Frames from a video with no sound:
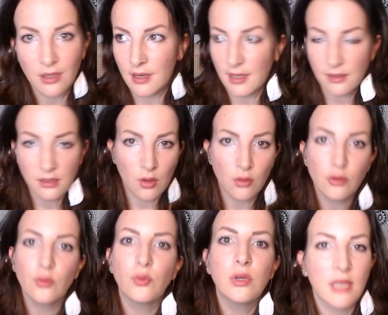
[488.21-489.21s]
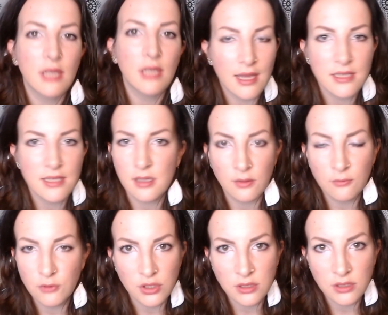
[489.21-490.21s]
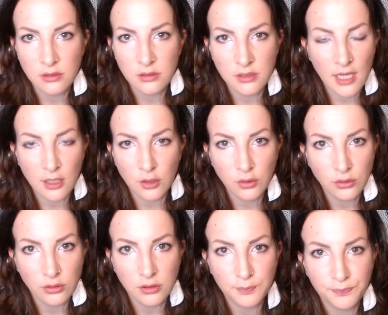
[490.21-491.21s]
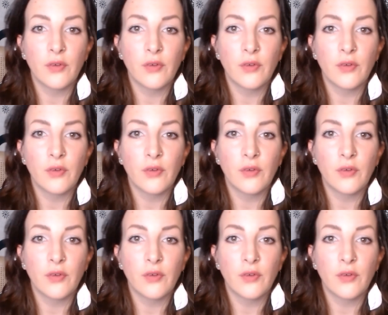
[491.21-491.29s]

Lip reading: later on you will realize that it wasn't that good.